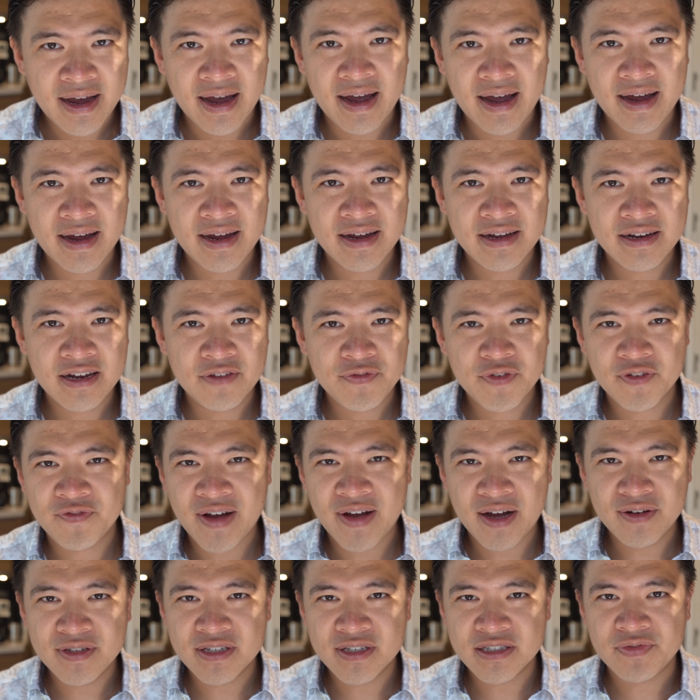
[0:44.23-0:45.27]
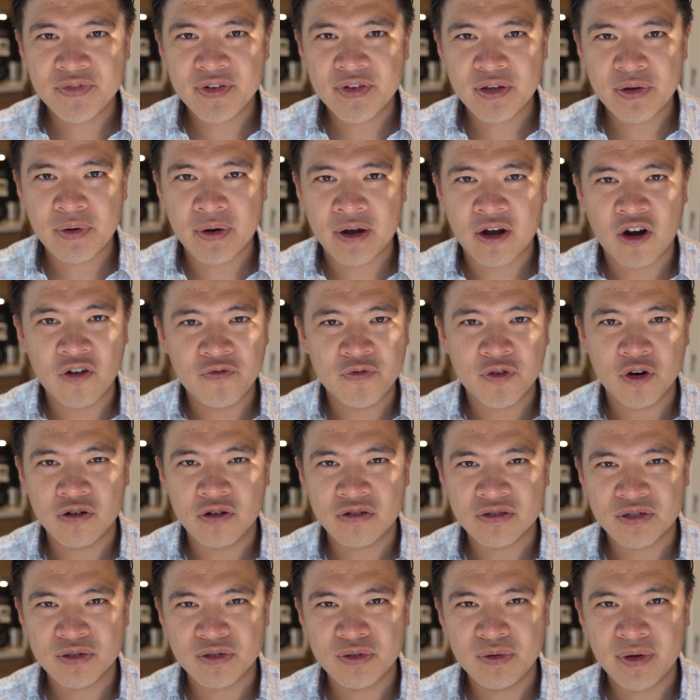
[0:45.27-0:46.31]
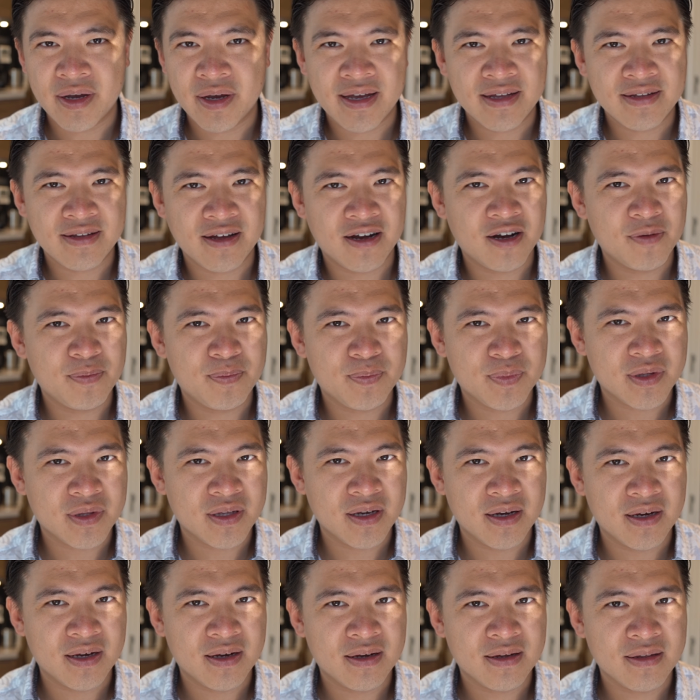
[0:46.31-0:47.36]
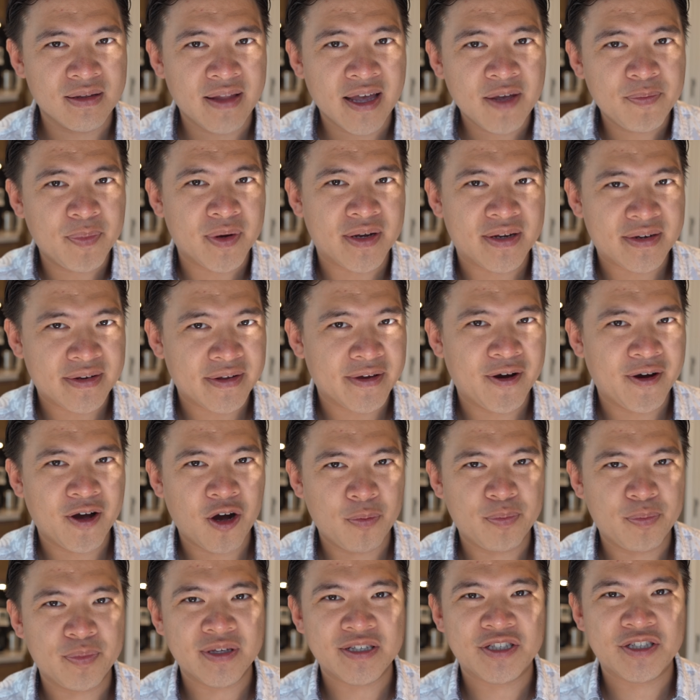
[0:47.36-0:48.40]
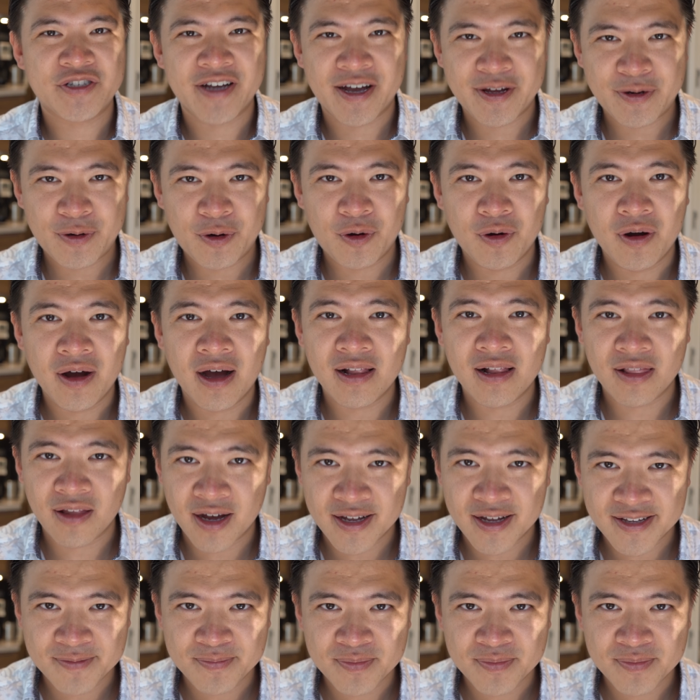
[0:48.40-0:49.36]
And if you found this video helpful, do hit up the like button. It'll help this channel a lot.